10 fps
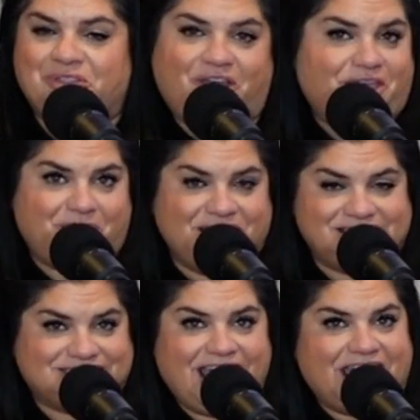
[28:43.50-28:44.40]
with all that
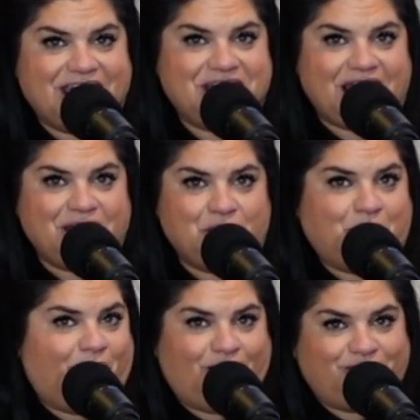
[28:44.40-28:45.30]
being said, I
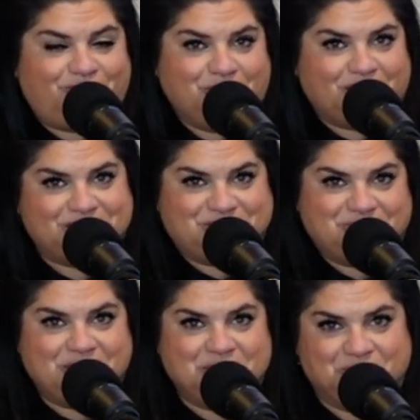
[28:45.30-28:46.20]
hope all of you are
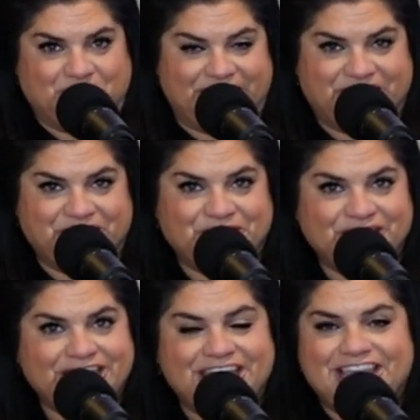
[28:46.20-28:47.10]
doing well.